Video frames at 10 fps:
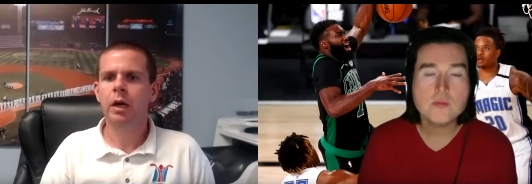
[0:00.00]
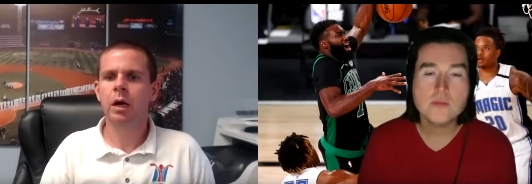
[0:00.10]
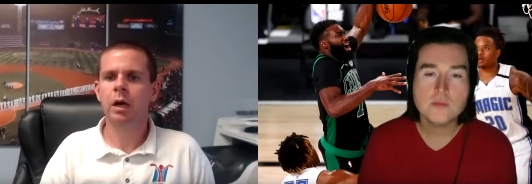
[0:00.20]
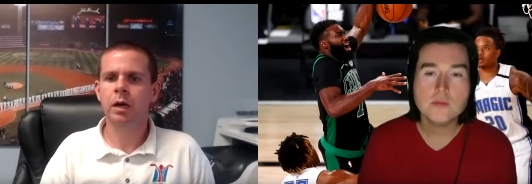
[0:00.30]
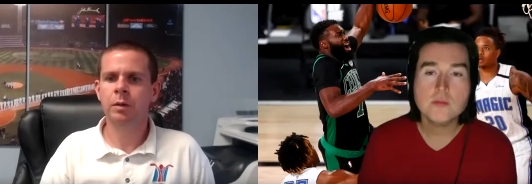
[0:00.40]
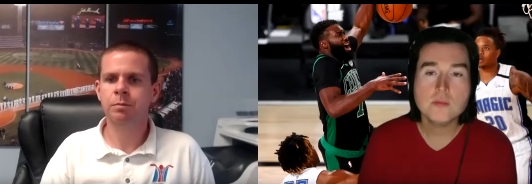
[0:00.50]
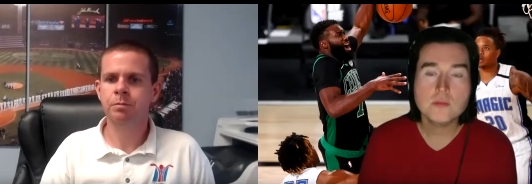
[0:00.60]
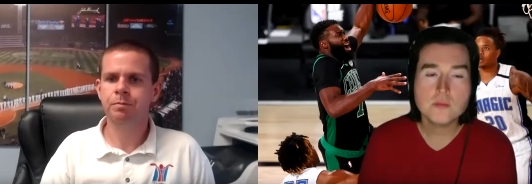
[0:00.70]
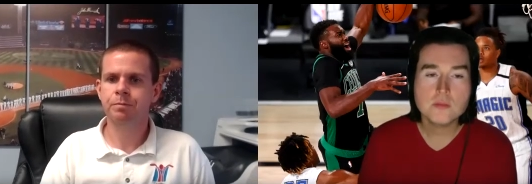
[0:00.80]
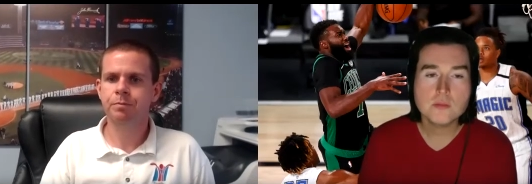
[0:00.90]
Speaker 1: um,
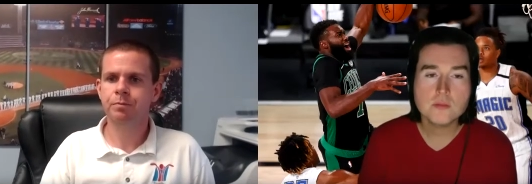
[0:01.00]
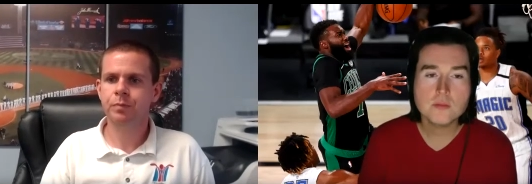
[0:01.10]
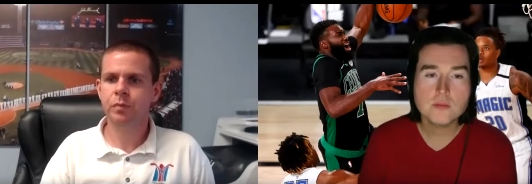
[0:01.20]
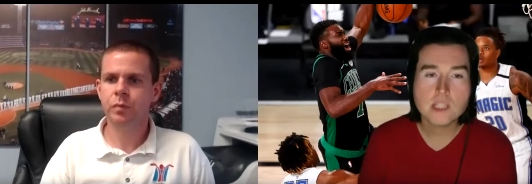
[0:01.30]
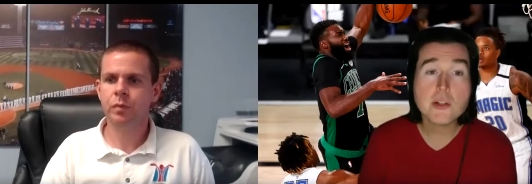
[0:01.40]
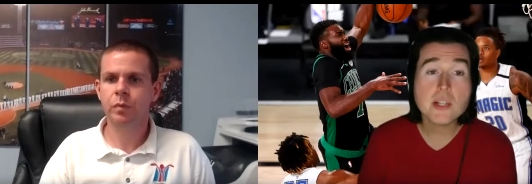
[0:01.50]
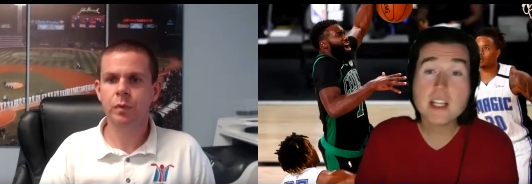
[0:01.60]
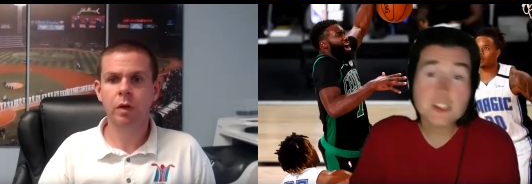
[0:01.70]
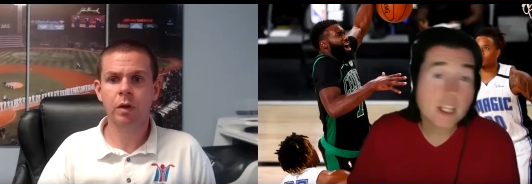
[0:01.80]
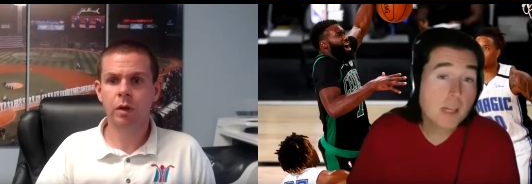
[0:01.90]
and you can't
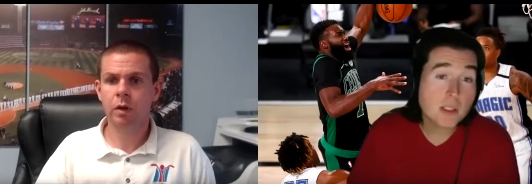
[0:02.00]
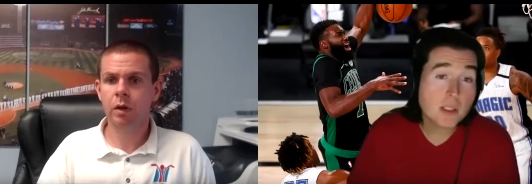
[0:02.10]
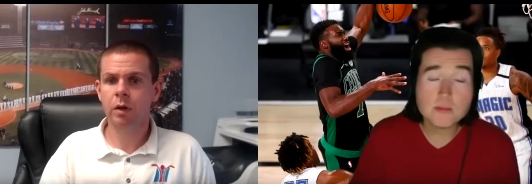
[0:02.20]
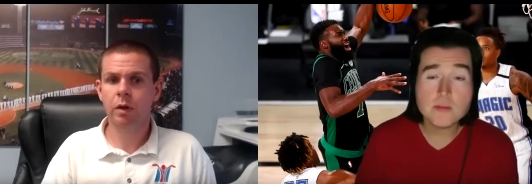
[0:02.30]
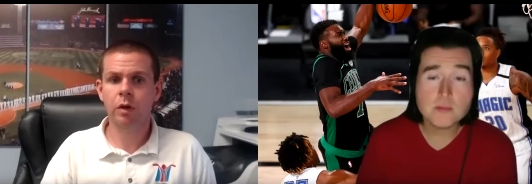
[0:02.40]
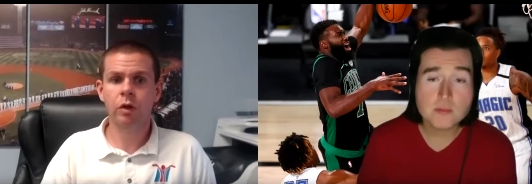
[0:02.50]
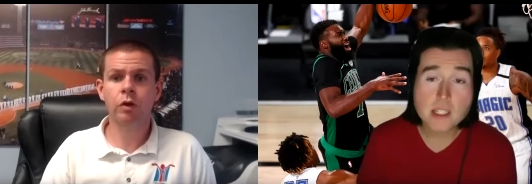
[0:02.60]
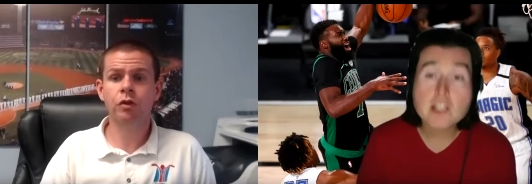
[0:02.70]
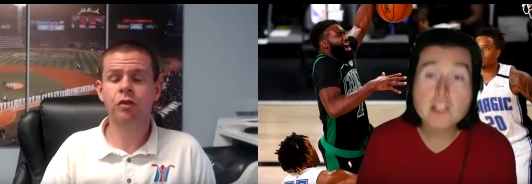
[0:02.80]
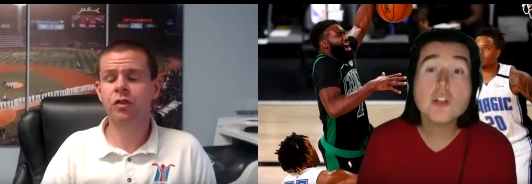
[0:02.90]
escape it
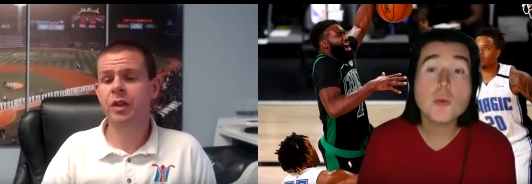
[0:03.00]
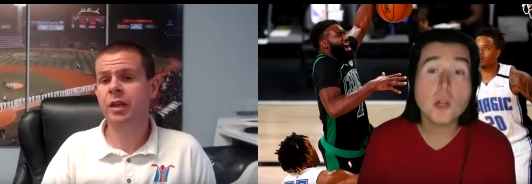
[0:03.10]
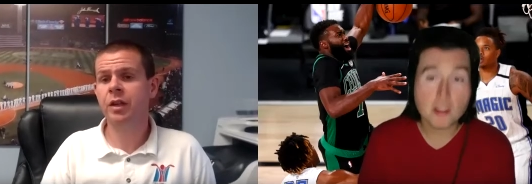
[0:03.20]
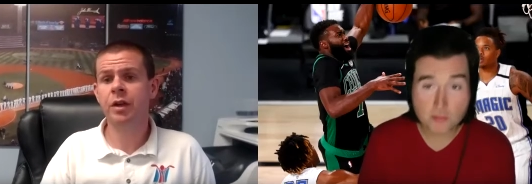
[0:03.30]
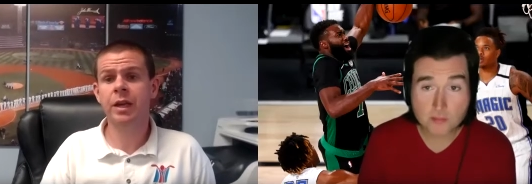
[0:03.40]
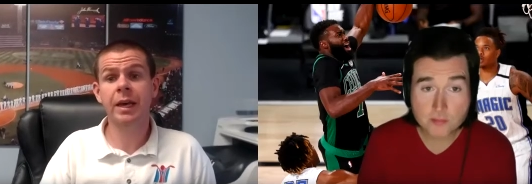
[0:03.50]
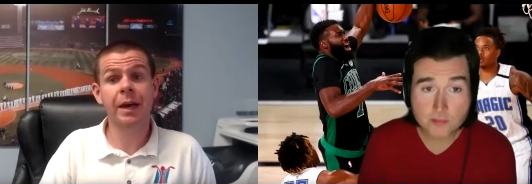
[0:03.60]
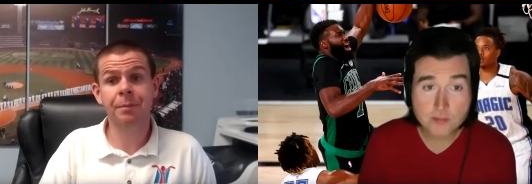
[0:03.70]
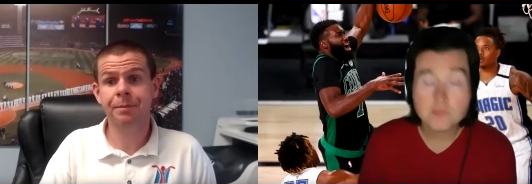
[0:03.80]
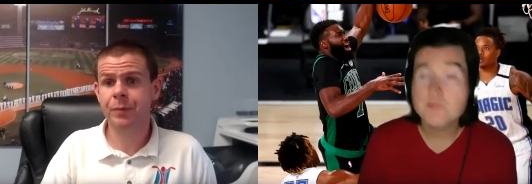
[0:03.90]
in a good way. You
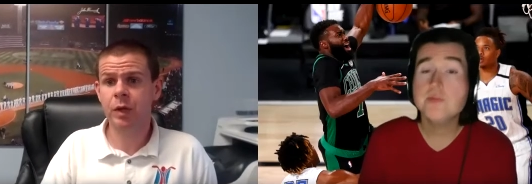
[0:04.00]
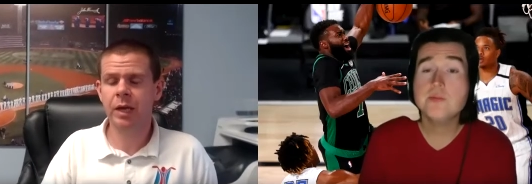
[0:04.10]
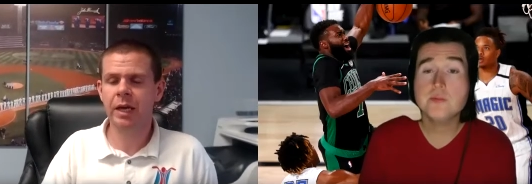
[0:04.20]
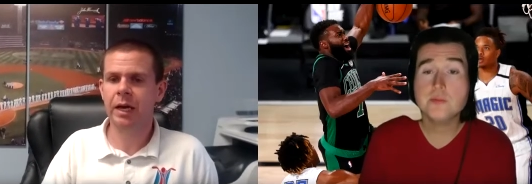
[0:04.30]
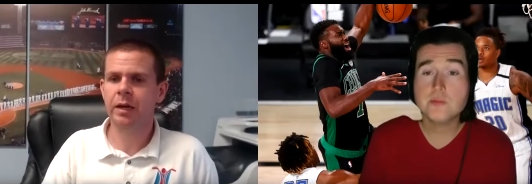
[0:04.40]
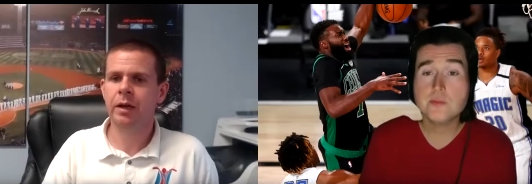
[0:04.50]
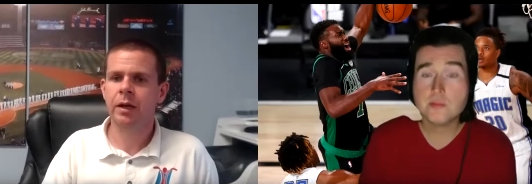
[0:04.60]
can't. You can't.